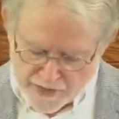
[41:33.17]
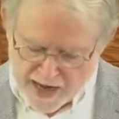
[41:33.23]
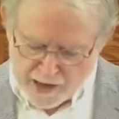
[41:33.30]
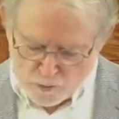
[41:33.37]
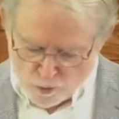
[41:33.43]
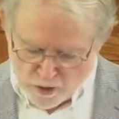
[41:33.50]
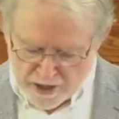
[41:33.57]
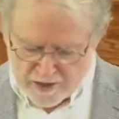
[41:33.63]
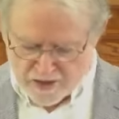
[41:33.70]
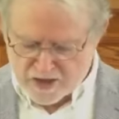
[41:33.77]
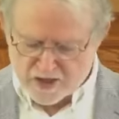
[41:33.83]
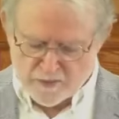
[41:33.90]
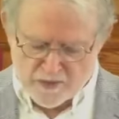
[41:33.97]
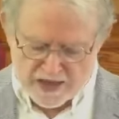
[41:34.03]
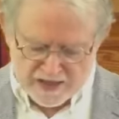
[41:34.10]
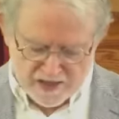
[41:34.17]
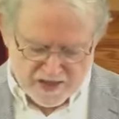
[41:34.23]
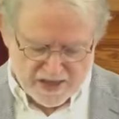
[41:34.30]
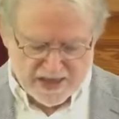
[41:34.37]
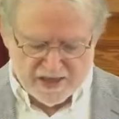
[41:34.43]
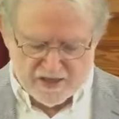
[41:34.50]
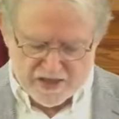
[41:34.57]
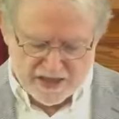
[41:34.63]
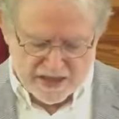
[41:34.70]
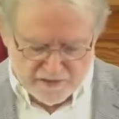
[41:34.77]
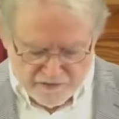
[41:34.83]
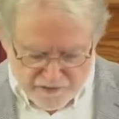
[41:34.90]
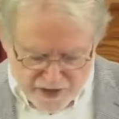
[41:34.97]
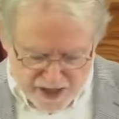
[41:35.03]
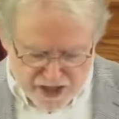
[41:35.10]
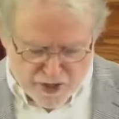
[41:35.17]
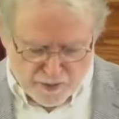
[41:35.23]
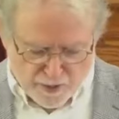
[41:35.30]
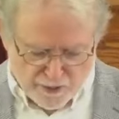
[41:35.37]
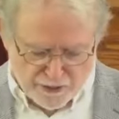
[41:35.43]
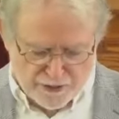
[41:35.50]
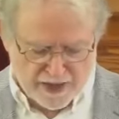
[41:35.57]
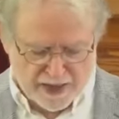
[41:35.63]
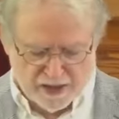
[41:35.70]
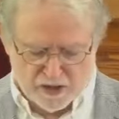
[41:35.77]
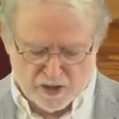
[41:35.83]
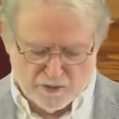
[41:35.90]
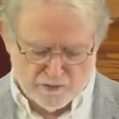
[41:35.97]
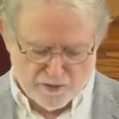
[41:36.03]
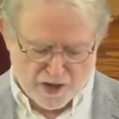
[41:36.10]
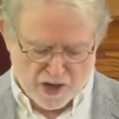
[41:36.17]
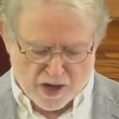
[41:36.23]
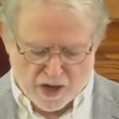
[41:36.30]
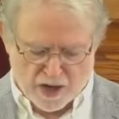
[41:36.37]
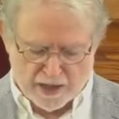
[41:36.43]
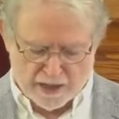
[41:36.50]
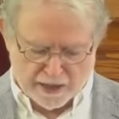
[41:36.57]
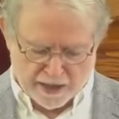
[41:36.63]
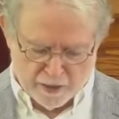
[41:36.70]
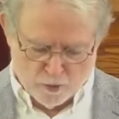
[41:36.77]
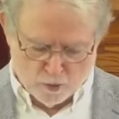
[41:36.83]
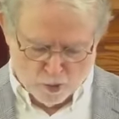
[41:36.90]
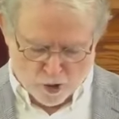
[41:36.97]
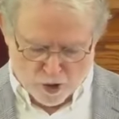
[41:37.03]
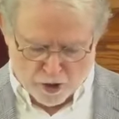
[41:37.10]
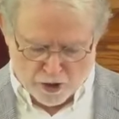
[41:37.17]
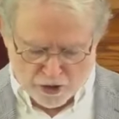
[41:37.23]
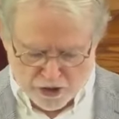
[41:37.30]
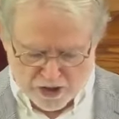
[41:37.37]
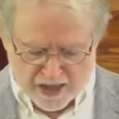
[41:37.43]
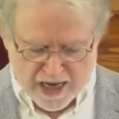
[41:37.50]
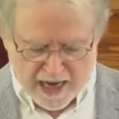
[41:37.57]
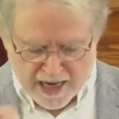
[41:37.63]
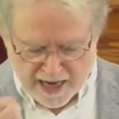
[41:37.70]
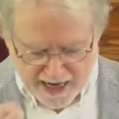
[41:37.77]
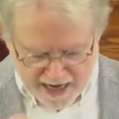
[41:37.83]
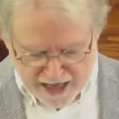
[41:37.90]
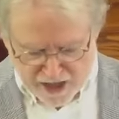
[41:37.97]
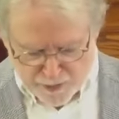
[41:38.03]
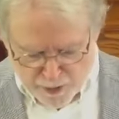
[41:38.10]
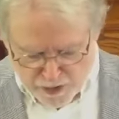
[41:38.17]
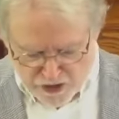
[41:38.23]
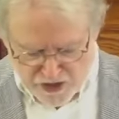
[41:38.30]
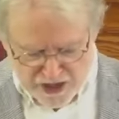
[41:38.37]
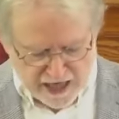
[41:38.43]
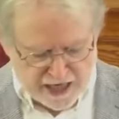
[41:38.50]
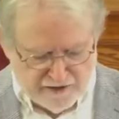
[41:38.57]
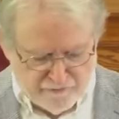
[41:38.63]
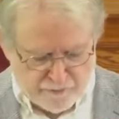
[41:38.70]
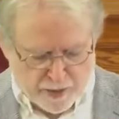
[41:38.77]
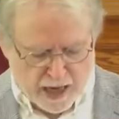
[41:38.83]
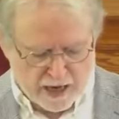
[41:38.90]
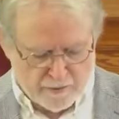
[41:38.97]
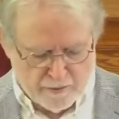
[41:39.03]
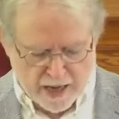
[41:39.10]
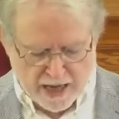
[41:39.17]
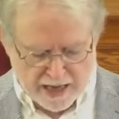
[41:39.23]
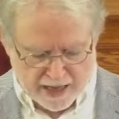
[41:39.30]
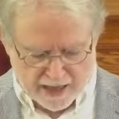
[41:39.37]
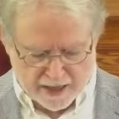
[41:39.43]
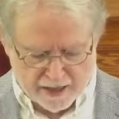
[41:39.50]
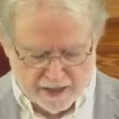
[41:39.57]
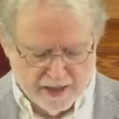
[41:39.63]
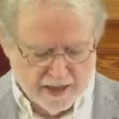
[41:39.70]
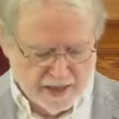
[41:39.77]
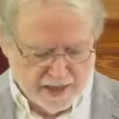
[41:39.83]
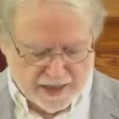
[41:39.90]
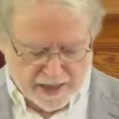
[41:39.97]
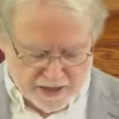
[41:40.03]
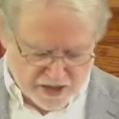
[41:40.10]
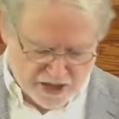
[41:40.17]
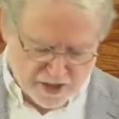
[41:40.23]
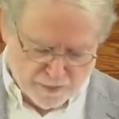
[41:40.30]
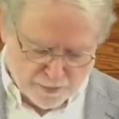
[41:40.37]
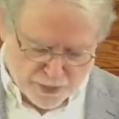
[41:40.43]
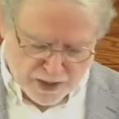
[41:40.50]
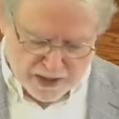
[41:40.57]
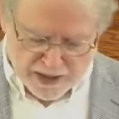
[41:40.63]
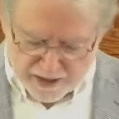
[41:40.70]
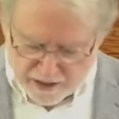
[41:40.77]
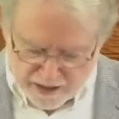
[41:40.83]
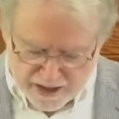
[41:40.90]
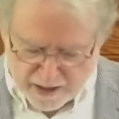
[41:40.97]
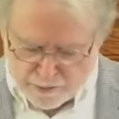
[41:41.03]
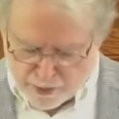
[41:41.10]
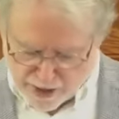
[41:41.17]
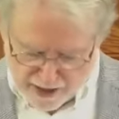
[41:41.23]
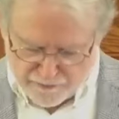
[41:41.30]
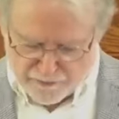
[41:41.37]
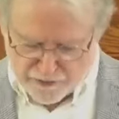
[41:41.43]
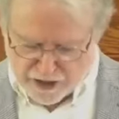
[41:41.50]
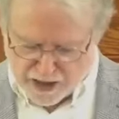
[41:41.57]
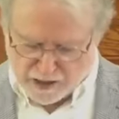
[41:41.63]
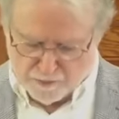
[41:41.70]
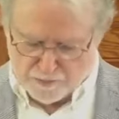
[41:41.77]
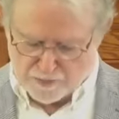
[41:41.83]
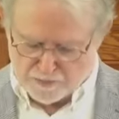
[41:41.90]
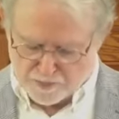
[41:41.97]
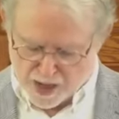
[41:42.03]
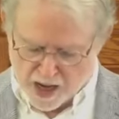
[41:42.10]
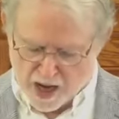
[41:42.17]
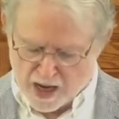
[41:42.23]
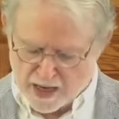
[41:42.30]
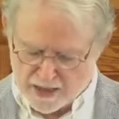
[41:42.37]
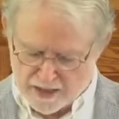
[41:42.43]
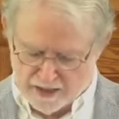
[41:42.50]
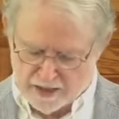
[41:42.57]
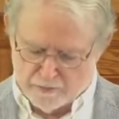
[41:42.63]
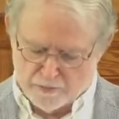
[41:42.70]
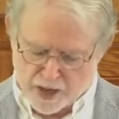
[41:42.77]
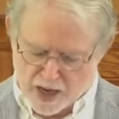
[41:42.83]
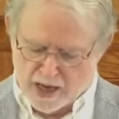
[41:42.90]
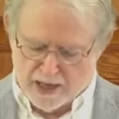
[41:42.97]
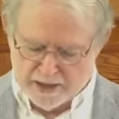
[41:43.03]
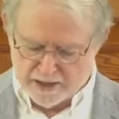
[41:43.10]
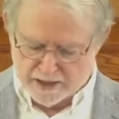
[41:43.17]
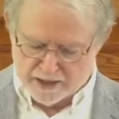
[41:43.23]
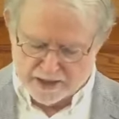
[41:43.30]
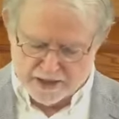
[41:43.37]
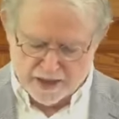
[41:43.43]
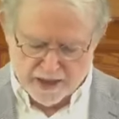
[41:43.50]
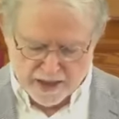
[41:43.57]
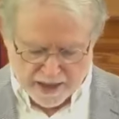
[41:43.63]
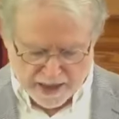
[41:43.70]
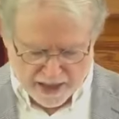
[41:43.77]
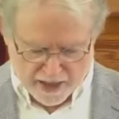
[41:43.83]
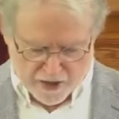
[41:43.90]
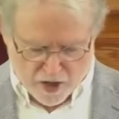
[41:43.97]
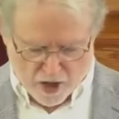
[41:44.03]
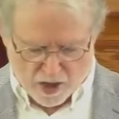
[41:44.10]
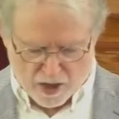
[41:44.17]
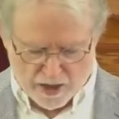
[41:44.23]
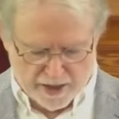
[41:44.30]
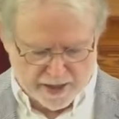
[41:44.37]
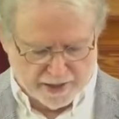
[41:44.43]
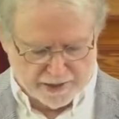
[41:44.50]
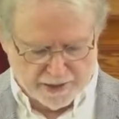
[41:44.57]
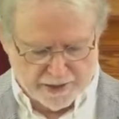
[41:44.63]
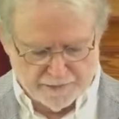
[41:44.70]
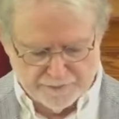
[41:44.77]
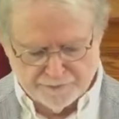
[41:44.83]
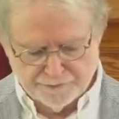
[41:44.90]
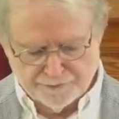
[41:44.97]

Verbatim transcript: That wisdom that sees the invisible things of God in works as perceived by man is completely puffed up, blinded, and hardened.